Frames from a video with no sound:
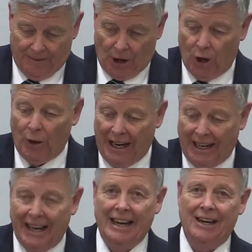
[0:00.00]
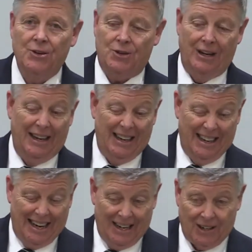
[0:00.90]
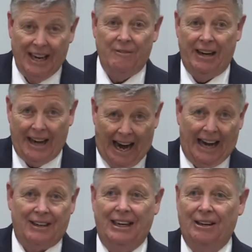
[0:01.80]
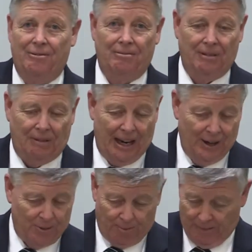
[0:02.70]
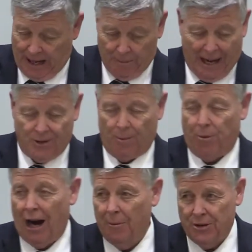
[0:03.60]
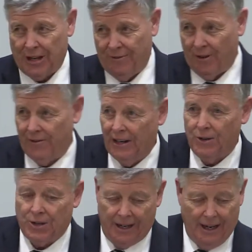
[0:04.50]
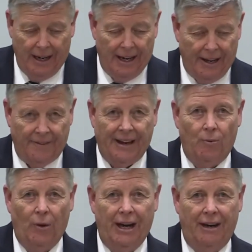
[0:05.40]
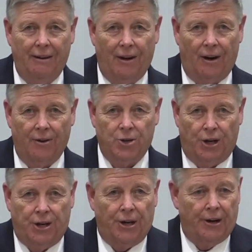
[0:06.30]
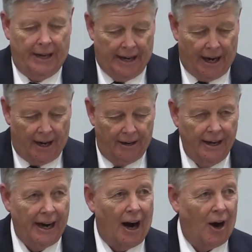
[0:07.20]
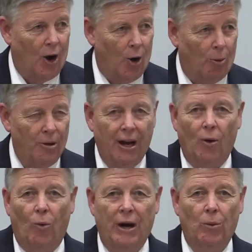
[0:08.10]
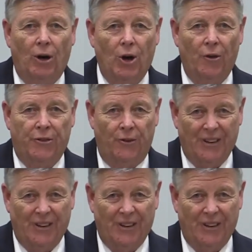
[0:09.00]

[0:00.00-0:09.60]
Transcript: who he is, he's living active, he's he makes a promise, he fulfills it then we are secure in our, our hope. We will go through the